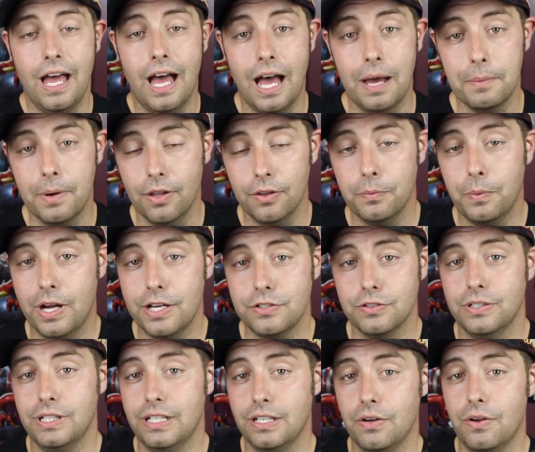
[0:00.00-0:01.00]
Um, otherwise,
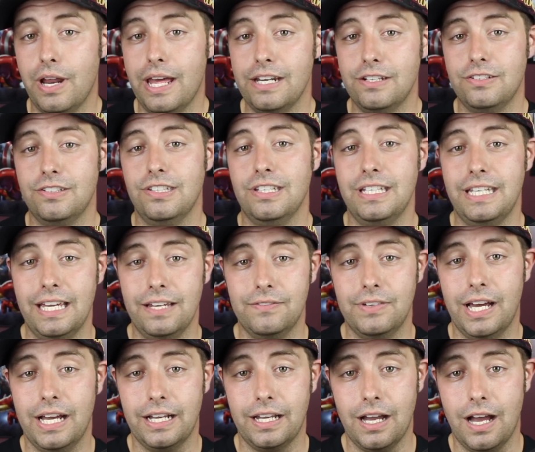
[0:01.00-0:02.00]
you'll need to go to
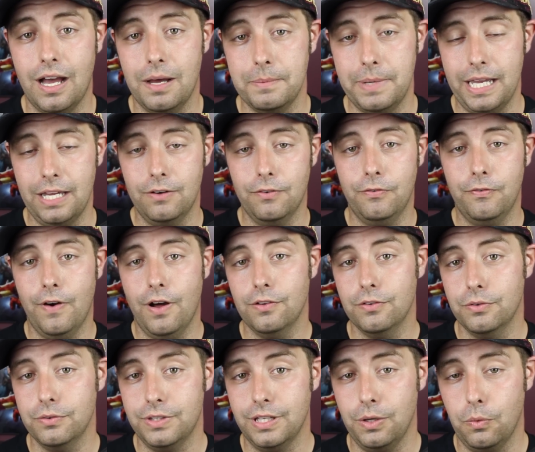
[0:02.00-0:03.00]
htcdev.com bootloader.com and
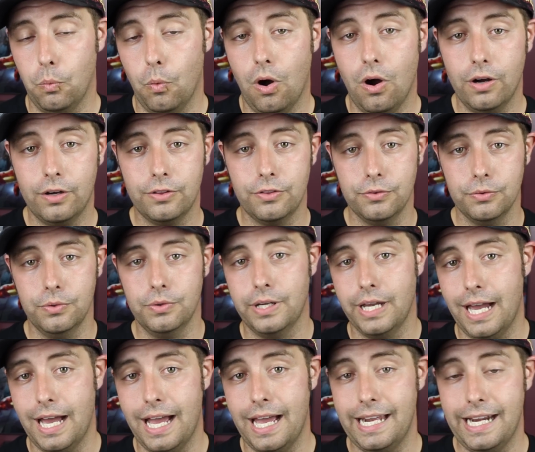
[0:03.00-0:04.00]
follow the walkthrough
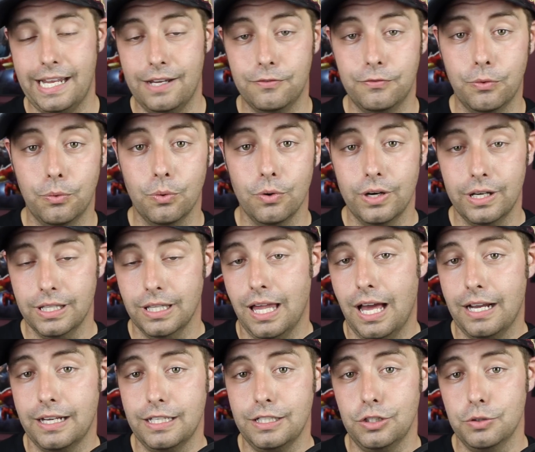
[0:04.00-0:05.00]
guide for
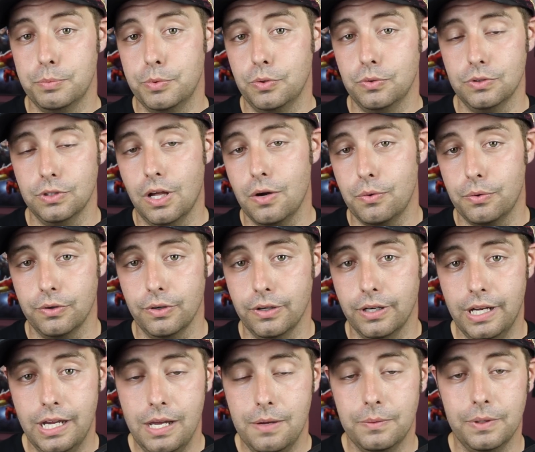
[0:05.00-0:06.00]
unlocking your bootloader.
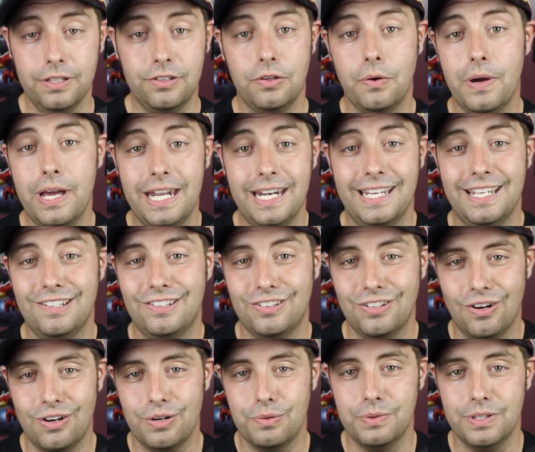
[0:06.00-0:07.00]
Let's go ahead and get
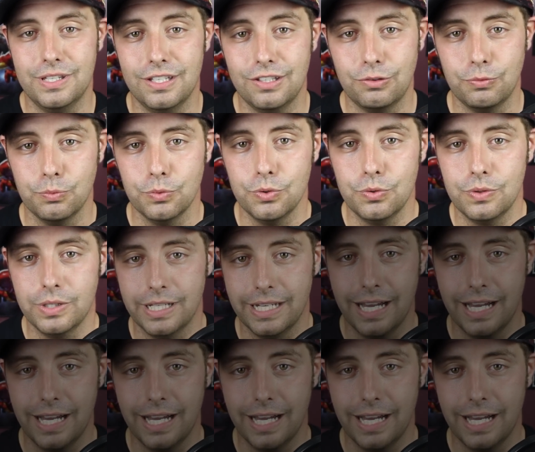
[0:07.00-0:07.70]
started with this root